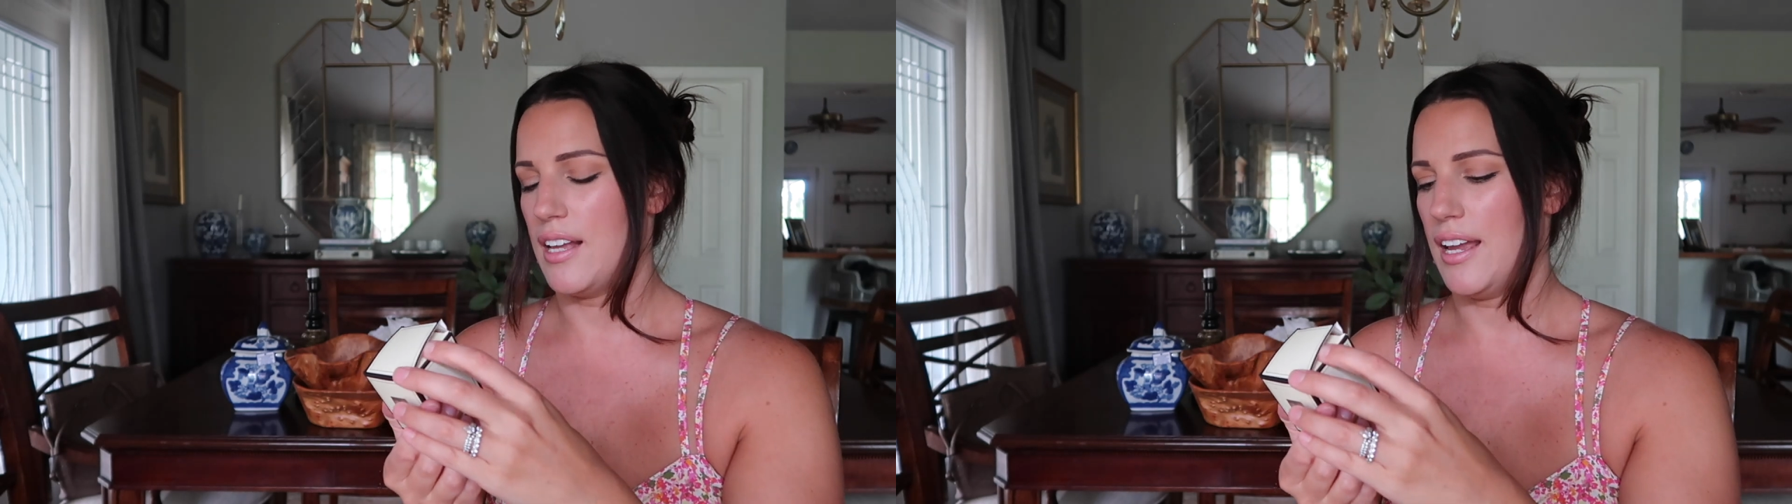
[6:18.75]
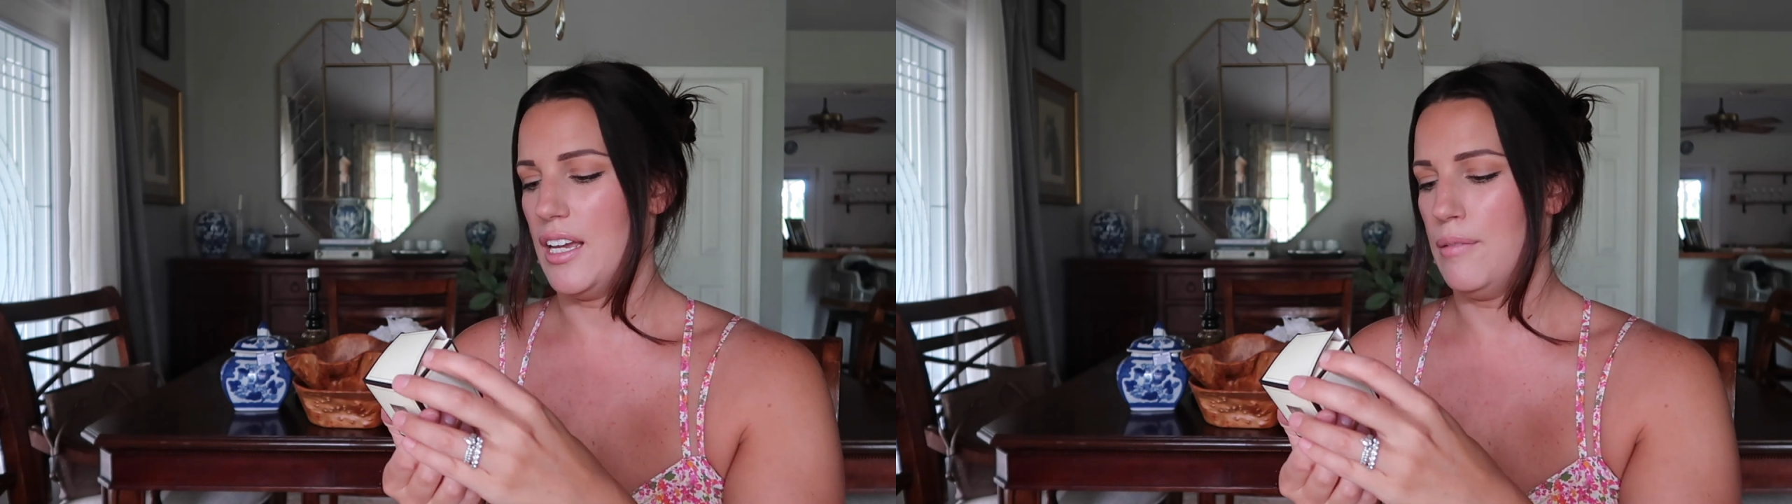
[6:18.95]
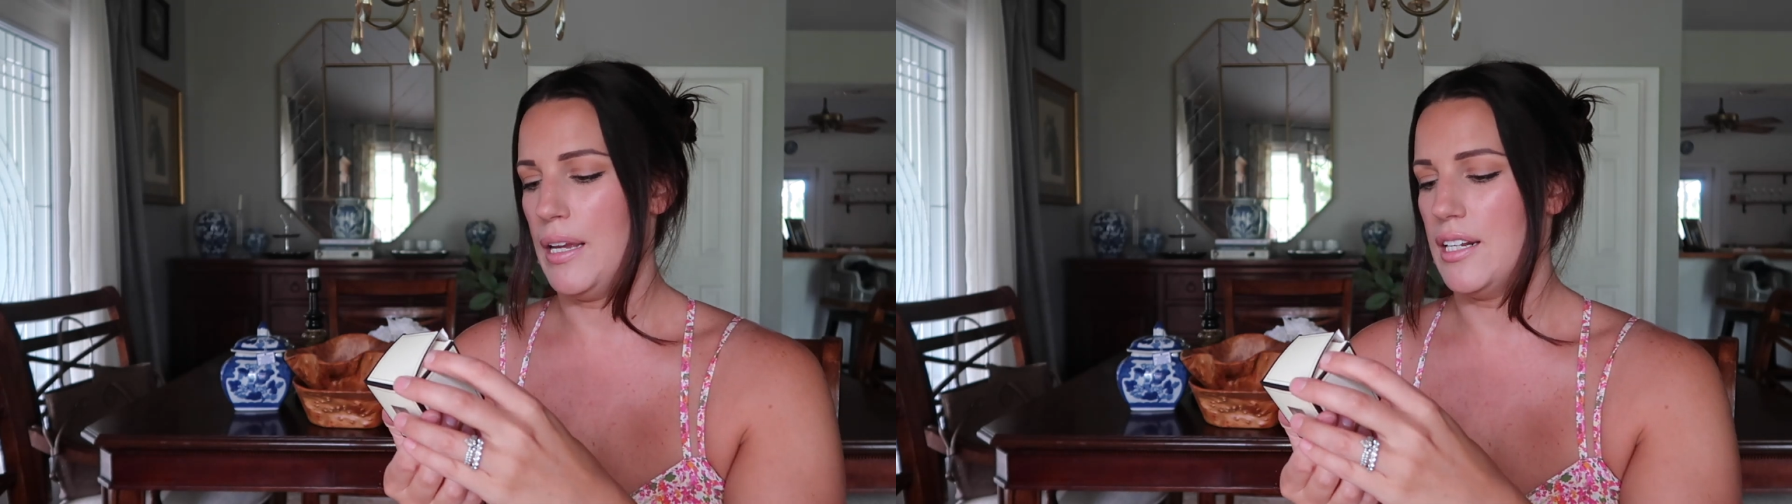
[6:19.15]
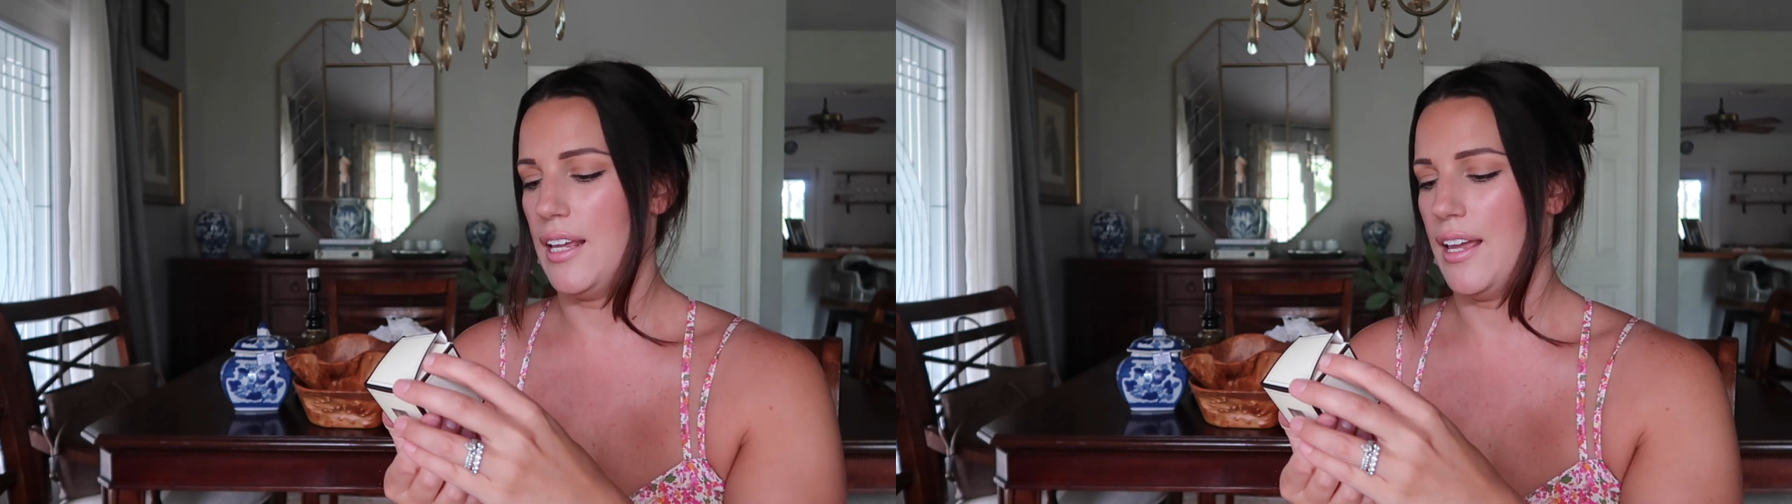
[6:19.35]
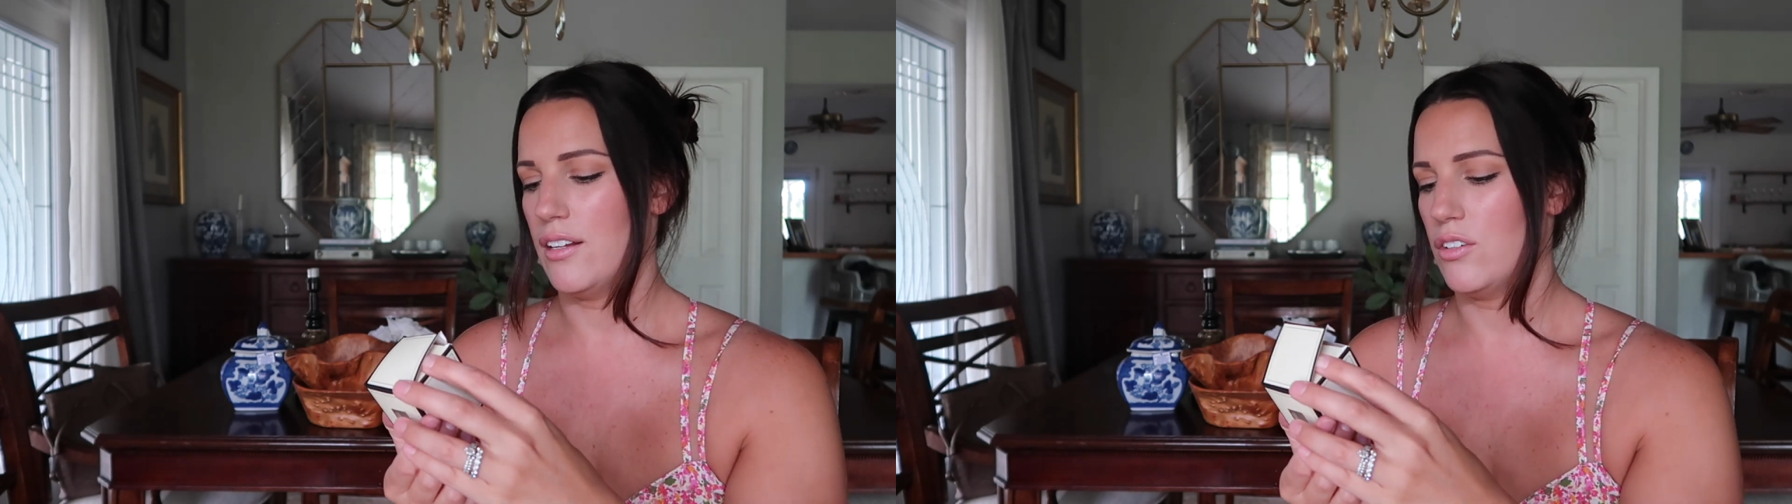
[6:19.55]
handmade
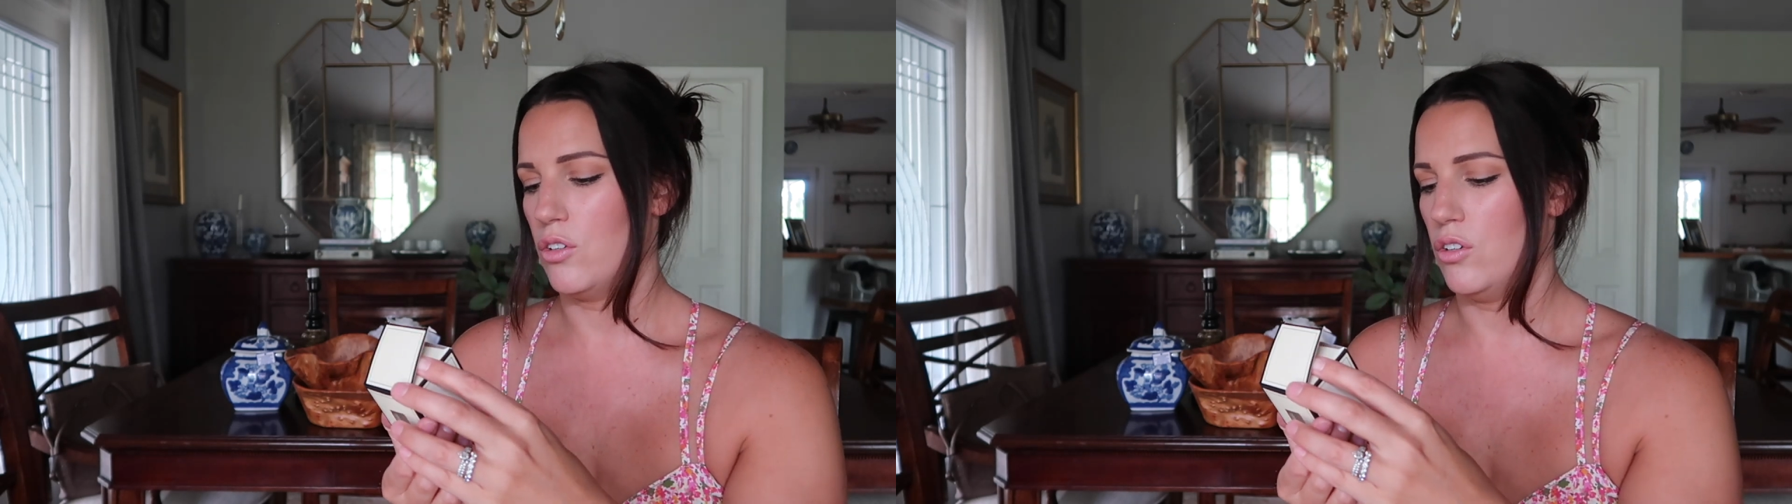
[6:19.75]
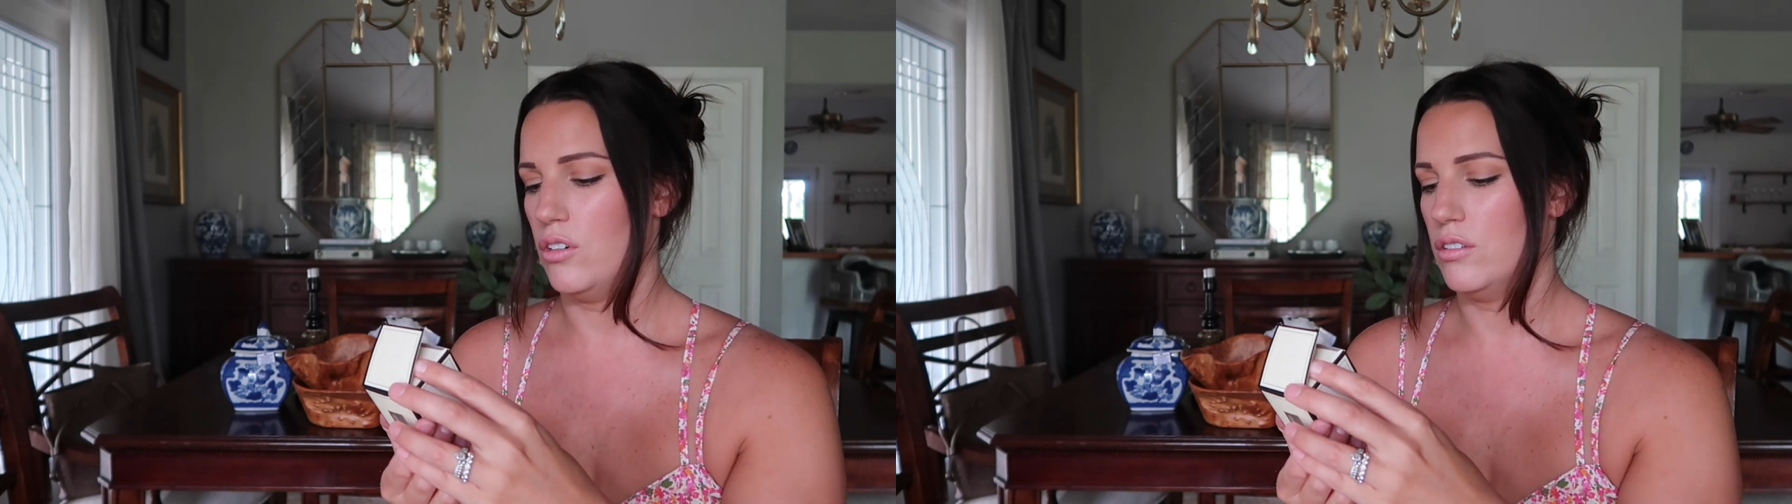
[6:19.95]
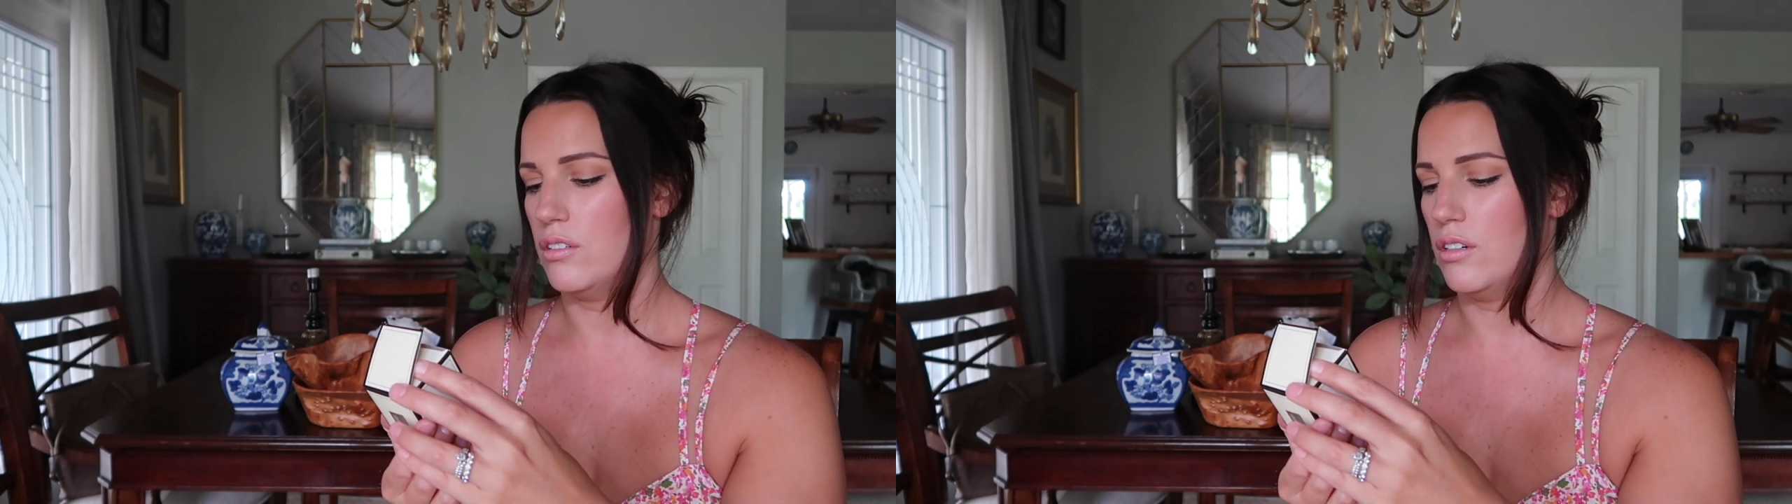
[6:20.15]
candle,